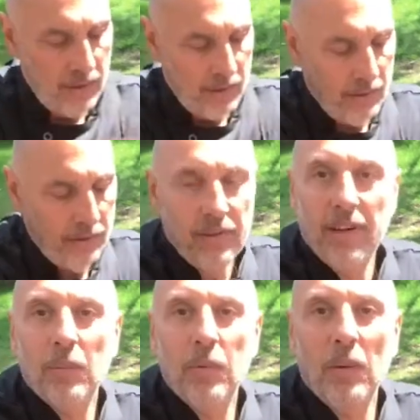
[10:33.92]
Obviously
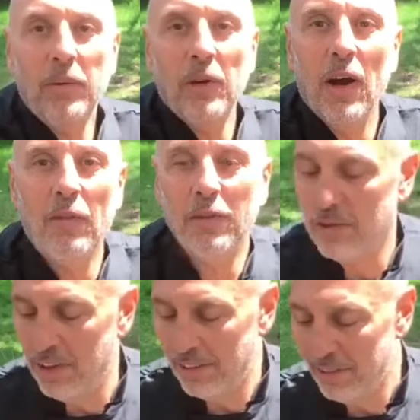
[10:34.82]
I'll probably do it over the
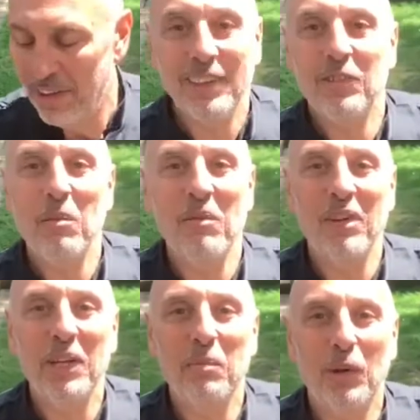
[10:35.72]
sink so I get some of it
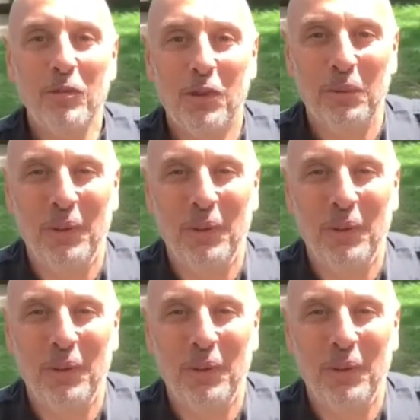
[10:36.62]
in the bottom.